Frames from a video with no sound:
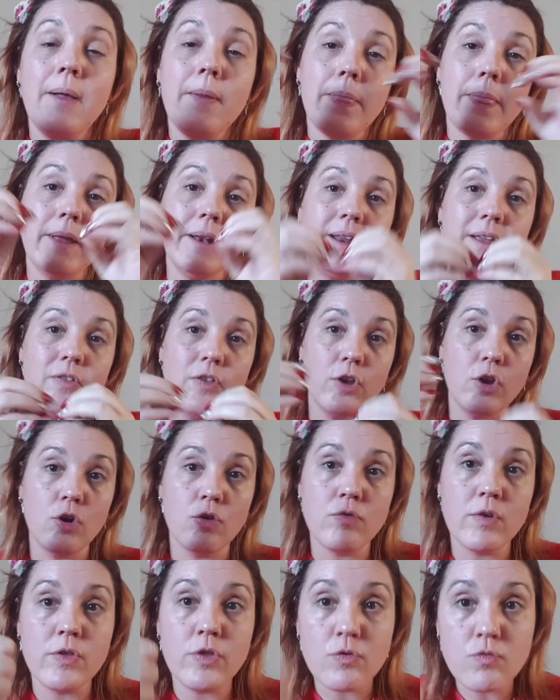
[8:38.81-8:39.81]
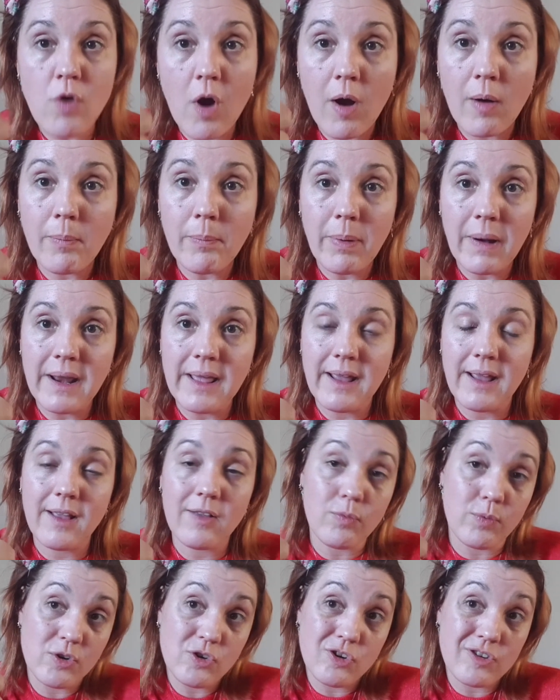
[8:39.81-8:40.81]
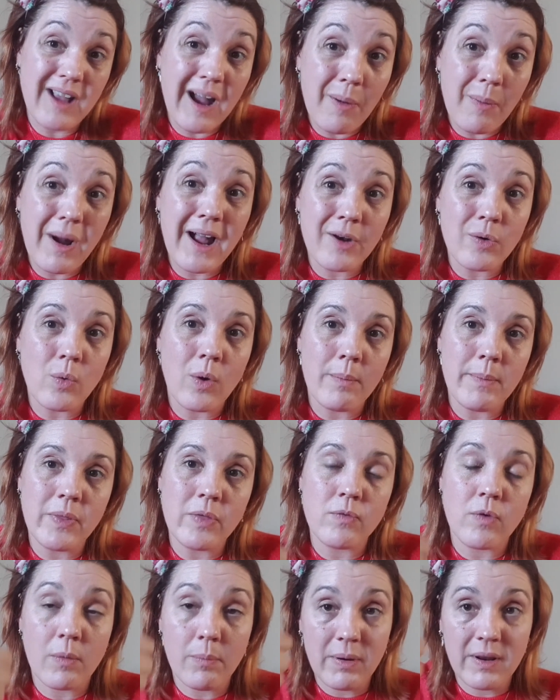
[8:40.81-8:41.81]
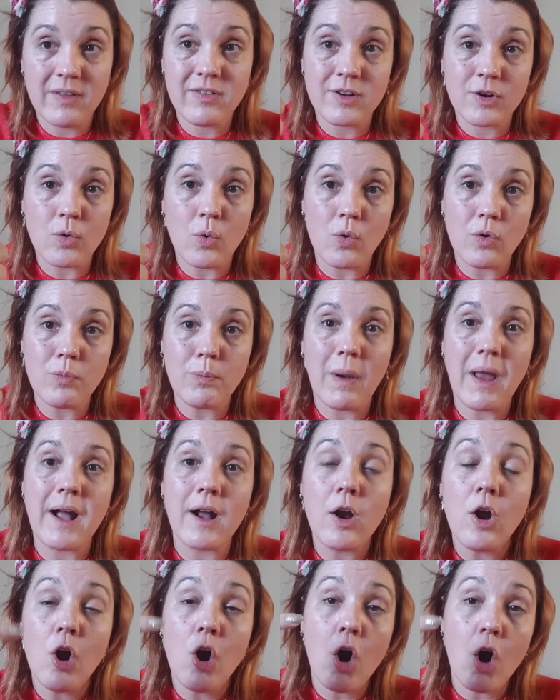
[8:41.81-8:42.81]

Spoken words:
then either you're in the wrong place, which is how I know I'm in the wrong place and it goes blank,